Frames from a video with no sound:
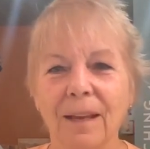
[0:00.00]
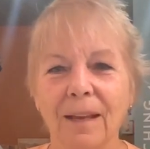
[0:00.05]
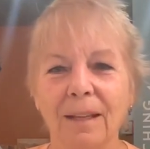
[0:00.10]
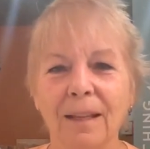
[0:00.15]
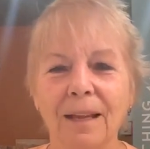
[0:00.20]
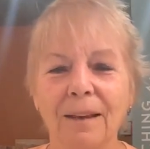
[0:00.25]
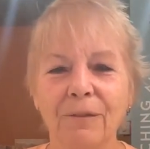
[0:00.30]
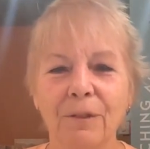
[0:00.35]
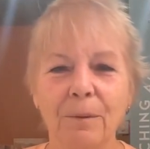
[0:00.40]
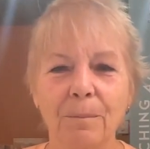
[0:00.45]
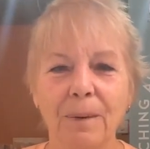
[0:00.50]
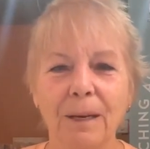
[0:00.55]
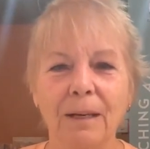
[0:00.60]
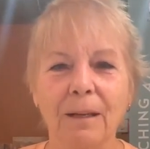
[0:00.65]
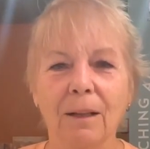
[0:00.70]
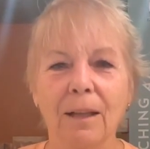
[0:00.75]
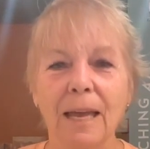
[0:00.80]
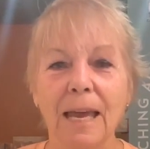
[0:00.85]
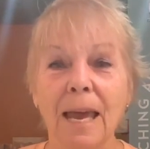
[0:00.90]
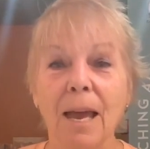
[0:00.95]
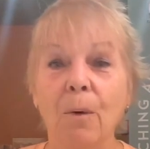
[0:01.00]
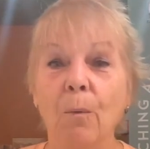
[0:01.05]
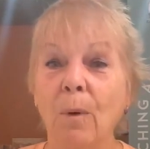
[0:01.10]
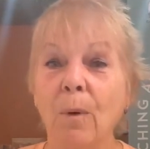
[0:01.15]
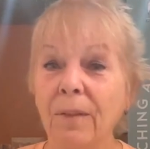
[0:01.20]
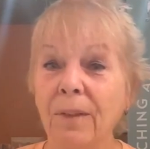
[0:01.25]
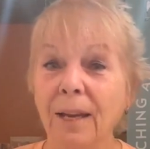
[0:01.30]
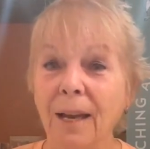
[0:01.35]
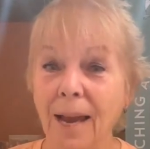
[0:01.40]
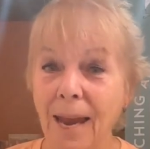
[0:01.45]
Love to mingle.
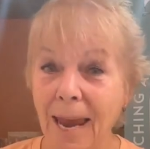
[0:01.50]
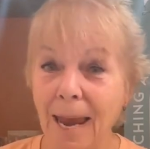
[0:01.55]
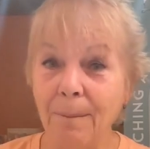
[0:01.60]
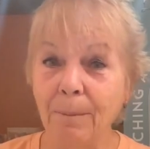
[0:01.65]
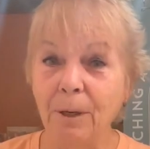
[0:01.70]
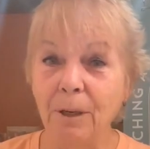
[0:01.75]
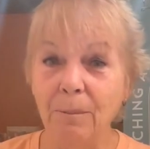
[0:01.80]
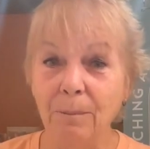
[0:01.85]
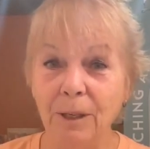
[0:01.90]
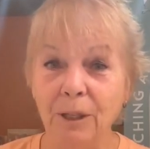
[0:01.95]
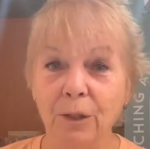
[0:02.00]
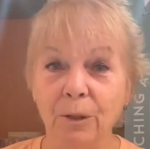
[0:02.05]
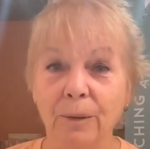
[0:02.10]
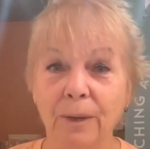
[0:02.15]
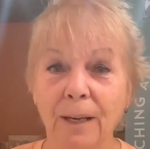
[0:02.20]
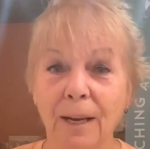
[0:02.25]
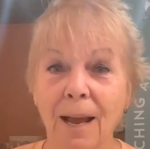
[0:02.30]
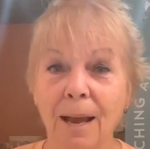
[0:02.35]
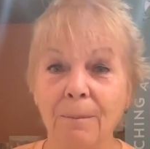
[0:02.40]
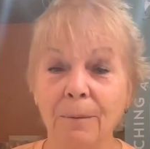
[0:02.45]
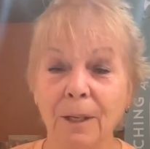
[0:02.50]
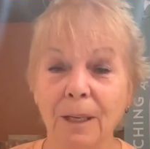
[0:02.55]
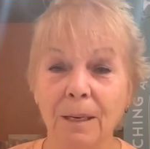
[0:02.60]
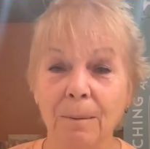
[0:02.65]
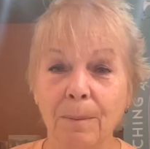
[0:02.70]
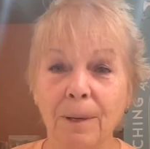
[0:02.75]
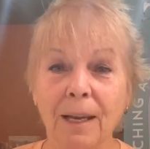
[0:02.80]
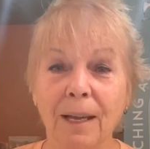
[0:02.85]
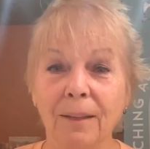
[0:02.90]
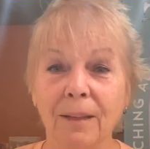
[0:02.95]
One thing I am going to be doing, I'm going to
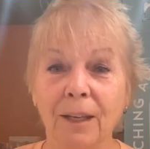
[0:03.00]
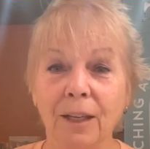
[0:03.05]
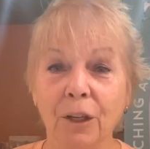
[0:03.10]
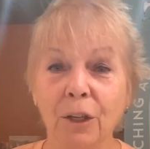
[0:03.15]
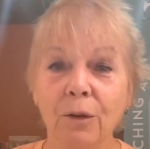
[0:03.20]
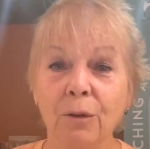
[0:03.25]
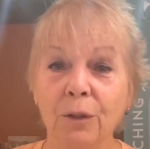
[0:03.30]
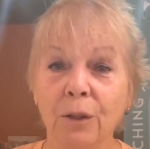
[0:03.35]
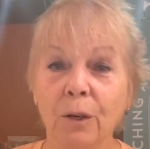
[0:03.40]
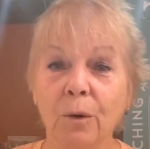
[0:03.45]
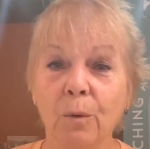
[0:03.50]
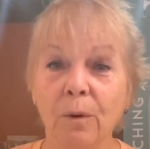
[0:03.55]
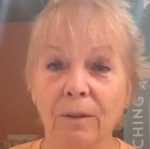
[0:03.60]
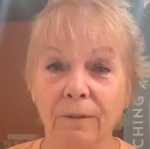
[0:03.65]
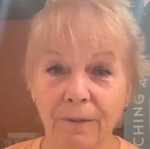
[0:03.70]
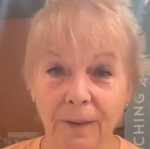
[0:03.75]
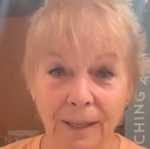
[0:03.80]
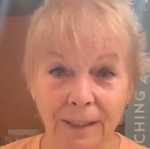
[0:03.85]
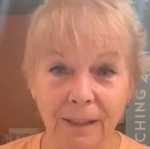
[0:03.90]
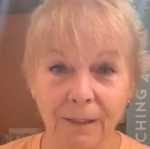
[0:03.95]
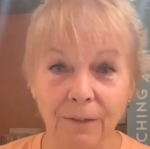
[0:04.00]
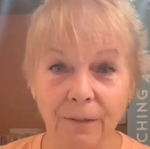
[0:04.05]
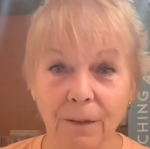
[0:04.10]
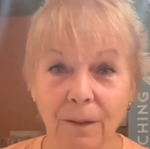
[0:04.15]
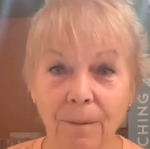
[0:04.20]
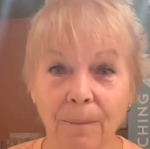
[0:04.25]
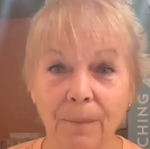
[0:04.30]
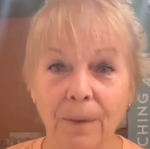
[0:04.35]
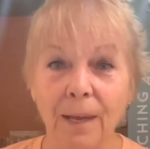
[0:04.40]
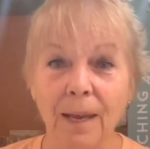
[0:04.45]
be at the Houston Quilt
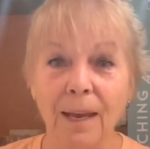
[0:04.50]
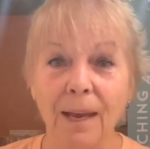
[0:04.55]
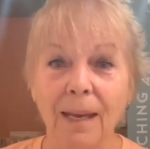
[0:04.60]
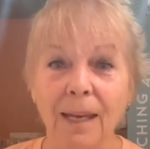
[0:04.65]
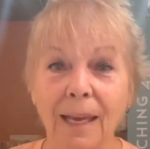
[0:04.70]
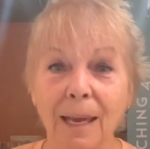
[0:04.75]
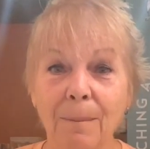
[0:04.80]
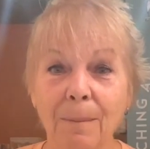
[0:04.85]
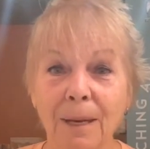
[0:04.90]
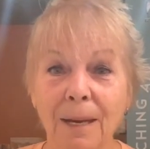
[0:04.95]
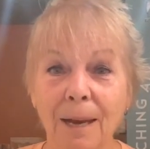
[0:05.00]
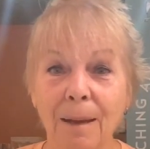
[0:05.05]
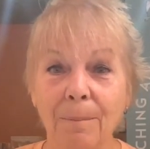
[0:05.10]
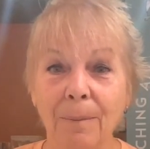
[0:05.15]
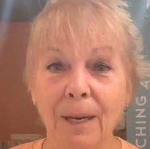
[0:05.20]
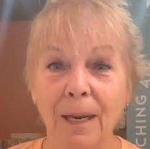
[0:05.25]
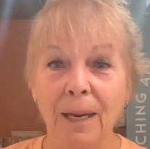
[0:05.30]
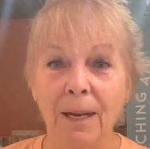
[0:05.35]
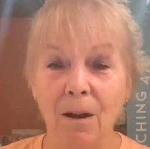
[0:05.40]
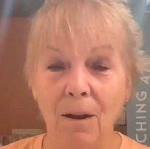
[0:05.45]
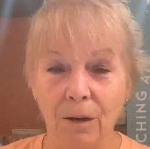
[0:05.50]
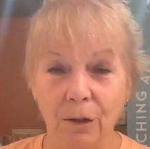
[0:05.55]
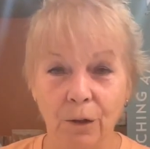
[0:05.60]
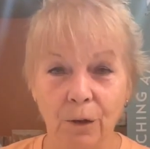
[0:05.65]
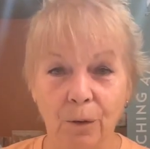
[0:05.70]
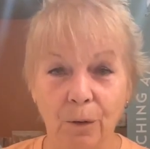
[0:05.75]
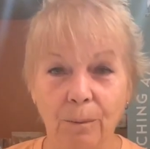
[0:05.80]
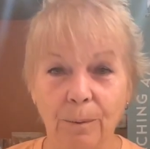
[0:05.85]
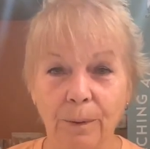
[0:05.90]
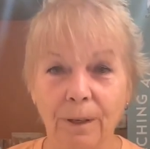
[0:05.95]
Festival coming up in
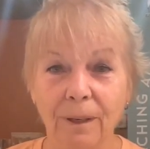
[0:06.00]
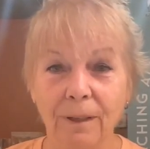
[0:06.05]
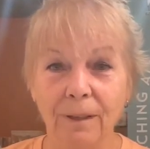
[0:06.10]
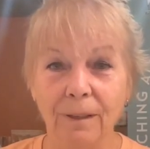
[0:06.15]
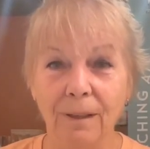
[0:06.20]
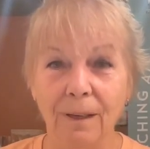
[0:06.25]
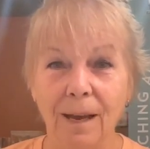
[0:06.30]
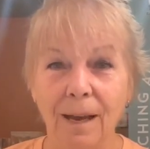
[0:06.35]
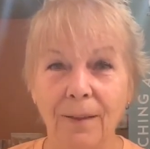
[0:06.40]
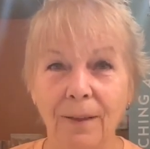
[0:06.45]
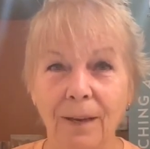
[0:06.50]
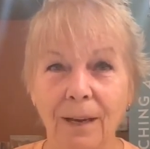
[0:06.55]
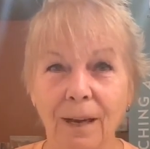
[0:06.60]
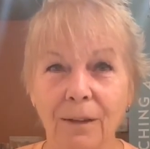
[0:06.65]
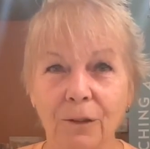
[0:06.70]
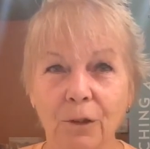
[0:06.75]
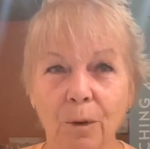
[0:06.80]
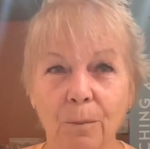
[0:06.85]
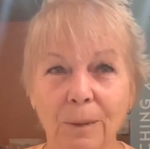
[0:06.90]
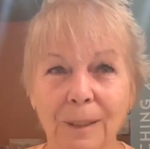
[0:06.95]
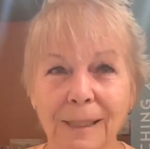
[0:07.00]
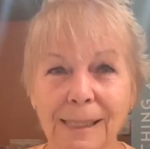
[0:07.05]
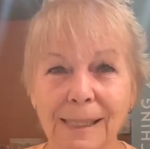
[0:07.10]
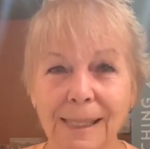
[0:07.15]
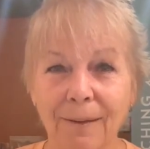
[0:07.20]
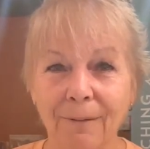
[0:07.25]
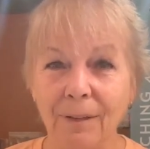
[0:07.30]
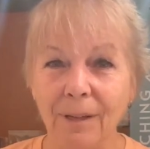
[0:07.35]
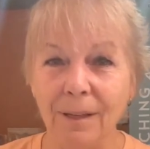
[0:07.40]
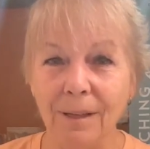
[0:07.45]
October. I think October
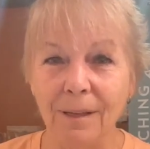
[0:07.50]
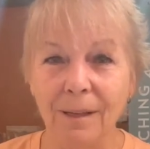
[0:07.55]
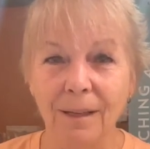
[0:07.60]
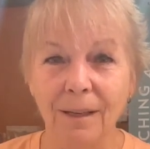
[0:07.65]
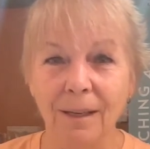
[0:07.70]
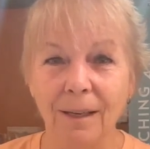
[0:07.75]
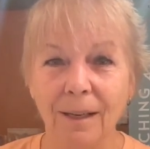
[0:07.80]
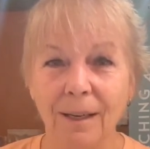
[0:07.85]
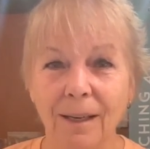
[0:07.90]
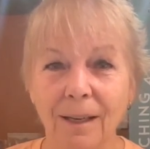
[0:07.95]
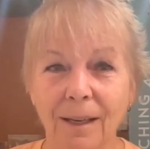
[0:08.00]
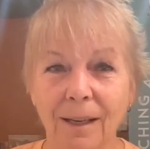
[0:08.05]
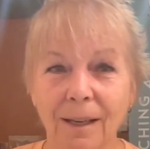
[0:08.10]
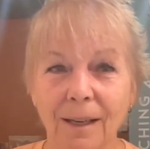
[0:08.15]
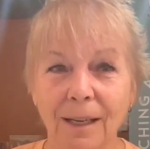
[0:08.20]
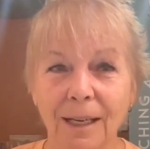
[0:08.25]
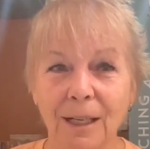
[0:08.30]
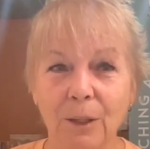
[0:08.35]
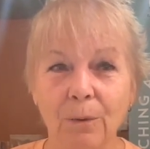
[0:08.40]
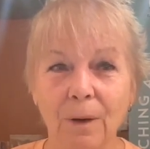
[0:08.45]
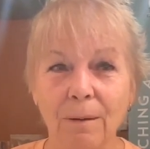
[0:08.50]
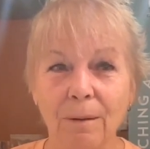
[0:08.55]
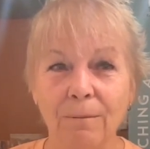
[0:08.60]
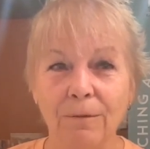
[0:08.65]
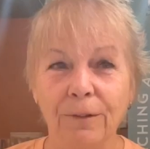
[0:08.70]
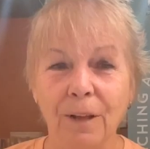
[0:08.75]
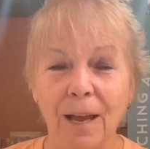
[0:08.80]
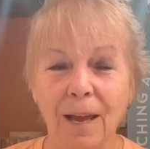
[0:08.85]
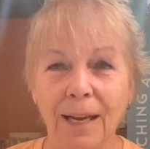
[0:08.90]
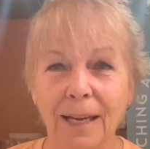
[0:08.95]
7th is when I'm
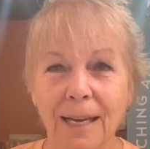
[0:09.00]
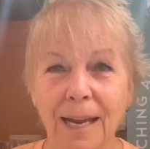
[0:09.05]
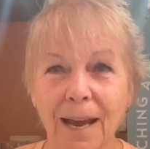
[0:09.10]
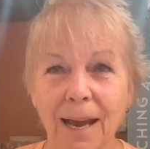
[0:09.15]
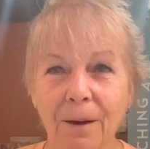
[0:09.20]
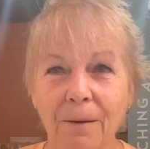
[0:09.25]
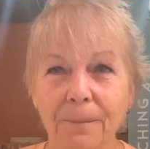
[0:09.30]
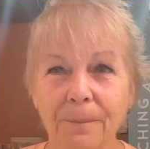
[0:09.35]
flying out.